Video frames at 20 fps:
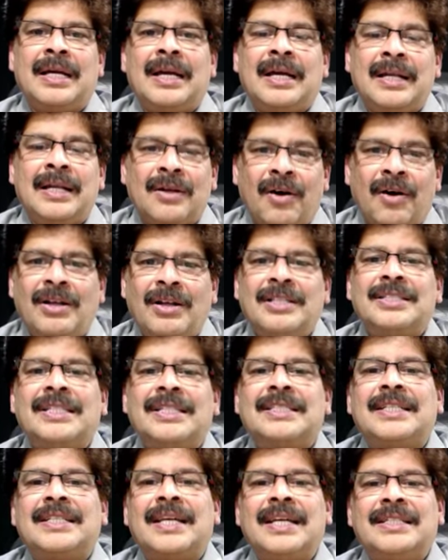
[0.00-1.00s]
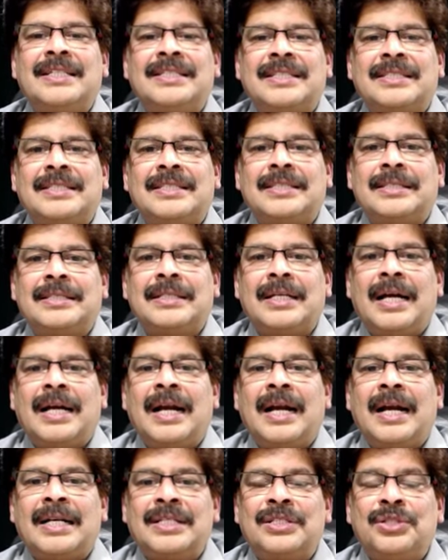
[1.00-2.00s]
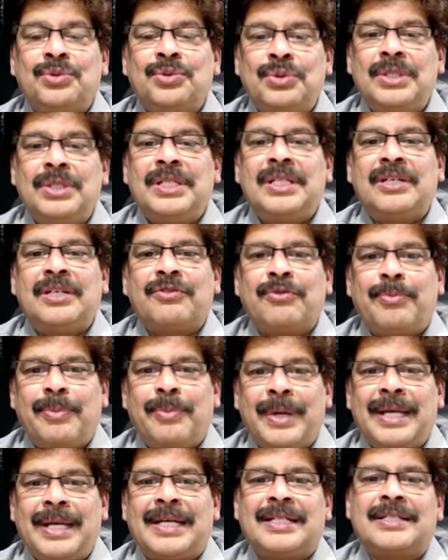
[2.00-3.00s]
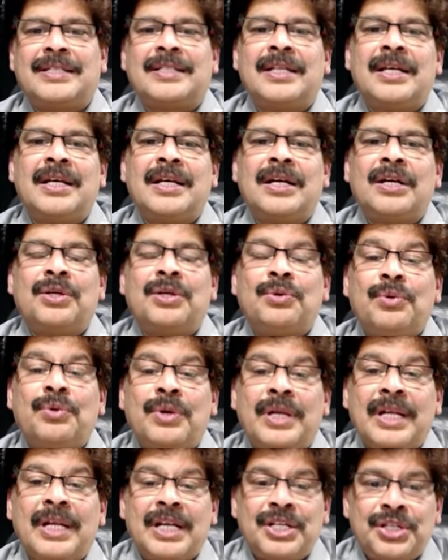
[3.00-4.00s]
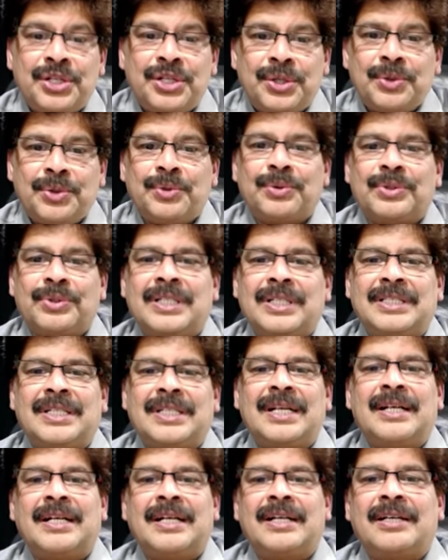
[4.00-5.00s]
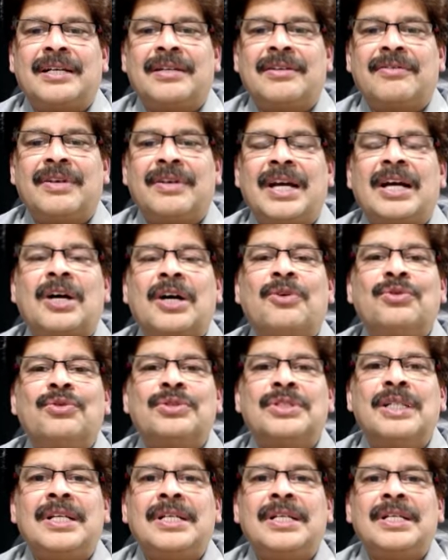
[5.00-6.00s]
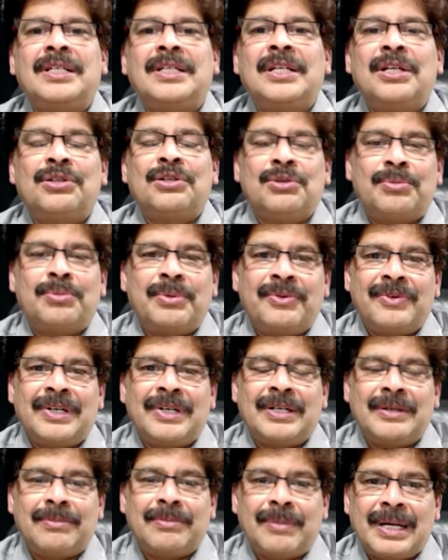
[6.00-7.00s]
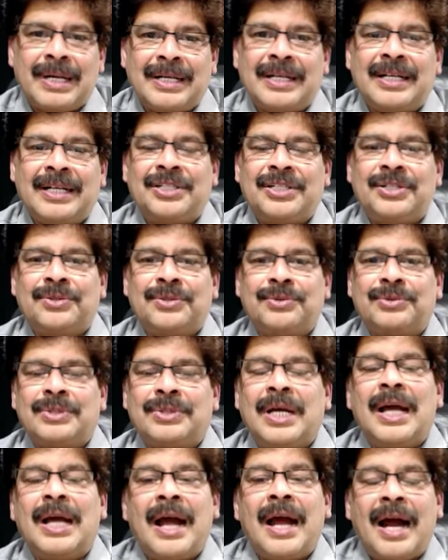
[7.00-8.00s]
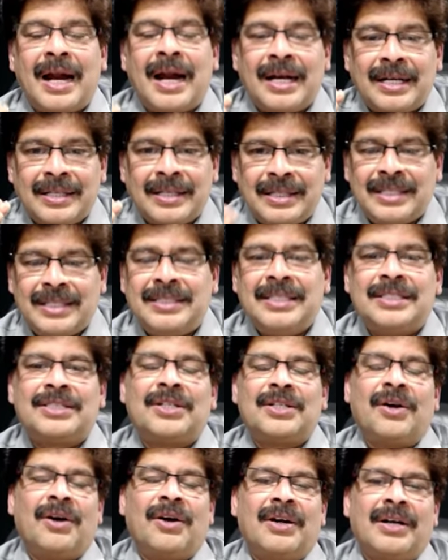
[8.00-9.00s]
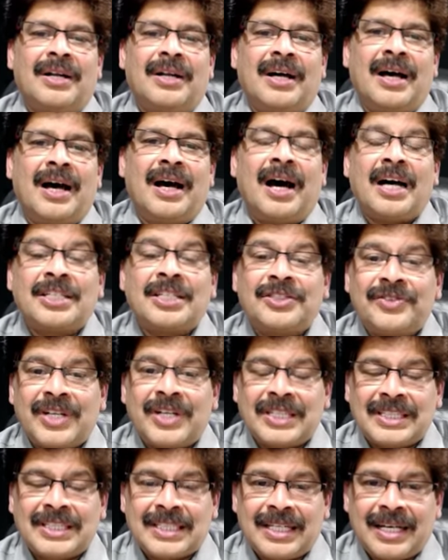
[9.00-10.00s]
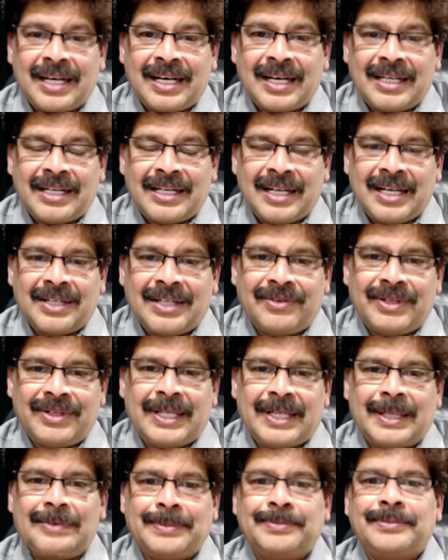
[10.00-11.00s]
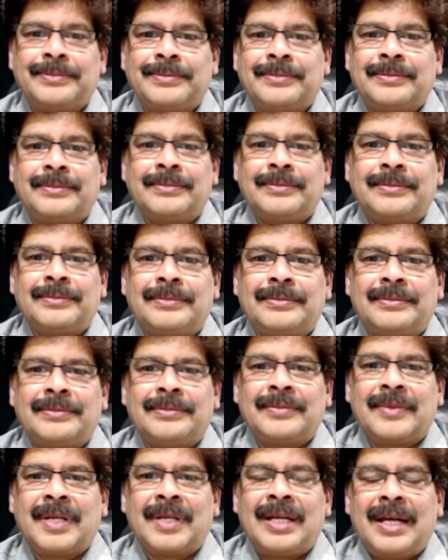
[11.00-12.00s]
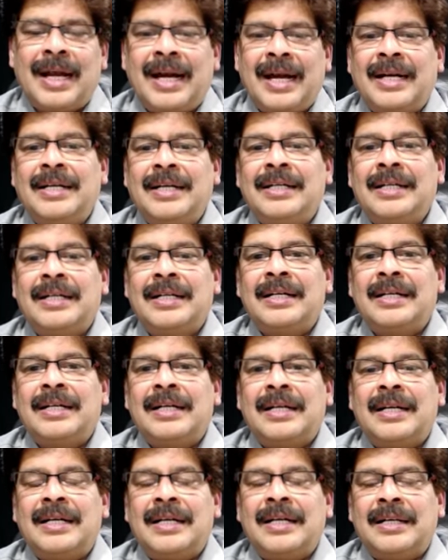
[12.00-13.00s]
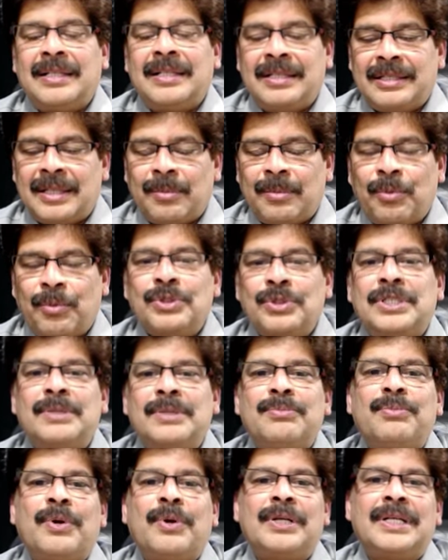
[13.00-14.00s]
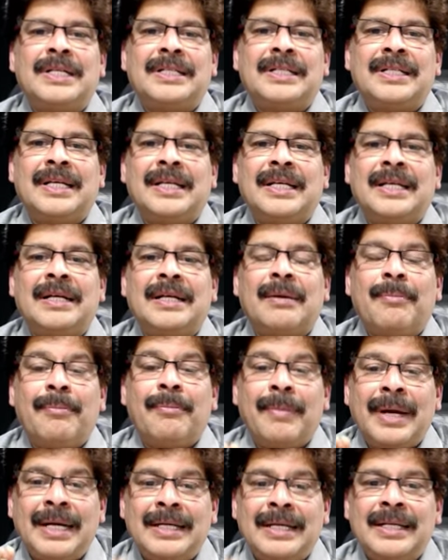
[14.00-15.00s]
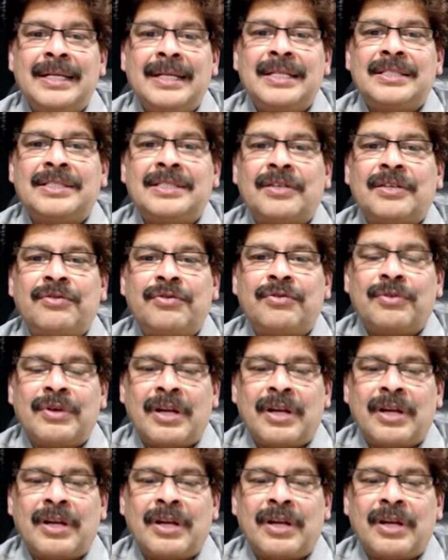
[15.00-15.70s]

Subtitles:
In all such cases, it is duty of parents to reassure the children via counseling to prevent mental issues, and this is called Aswasana in Ayurveda. And the most important thing, maintenance of